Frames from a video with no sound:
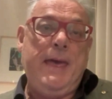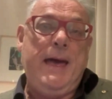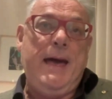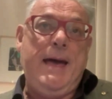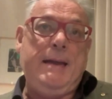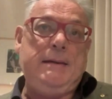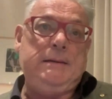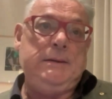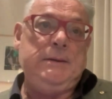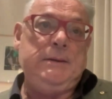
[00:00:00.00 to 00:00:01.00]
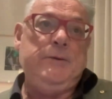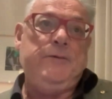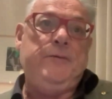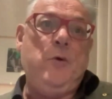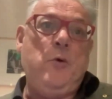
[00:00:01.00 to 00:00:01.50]
And
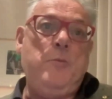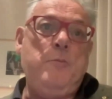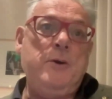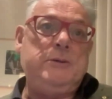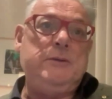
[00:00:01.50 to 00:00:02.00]
for most of